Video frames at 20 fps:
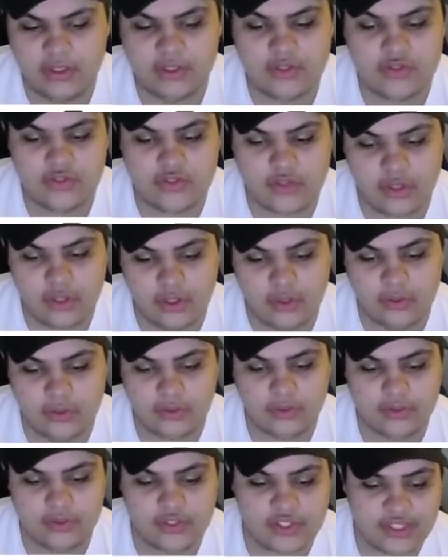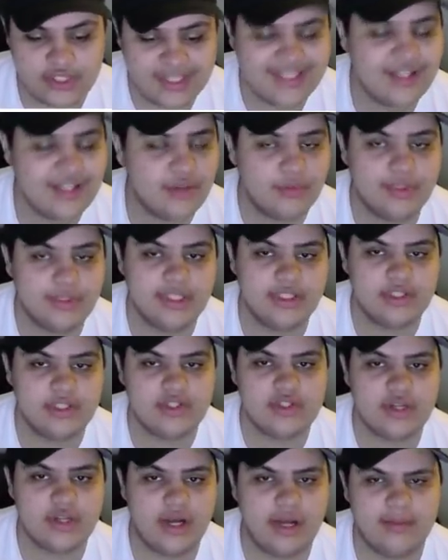So she did a really good
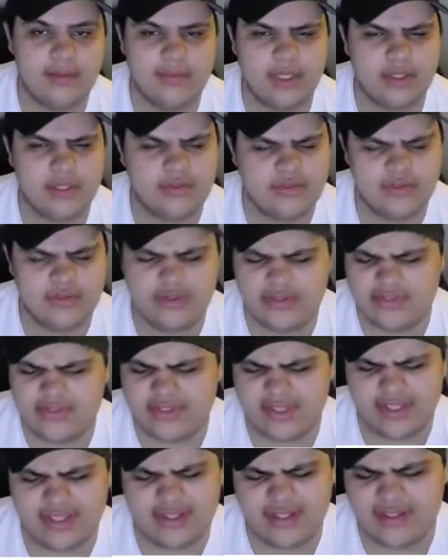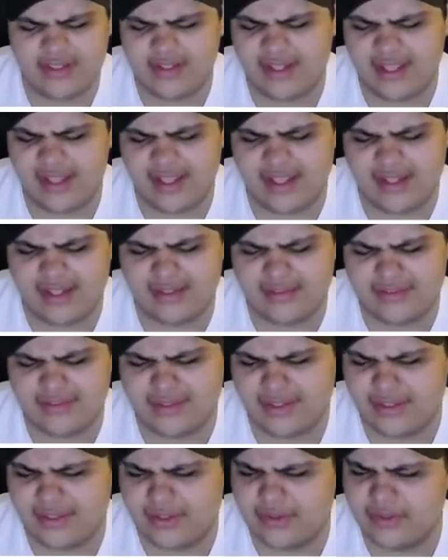job. Now Tulsi, on the other hand, you
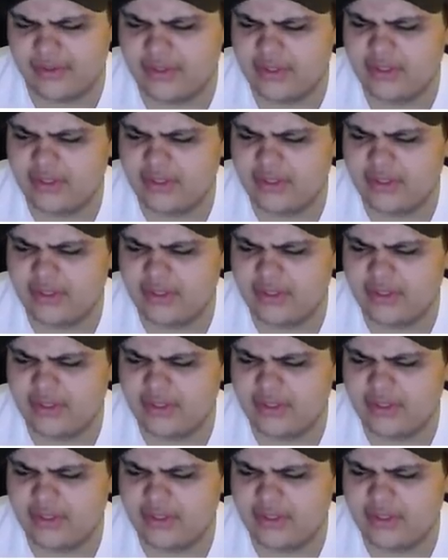know,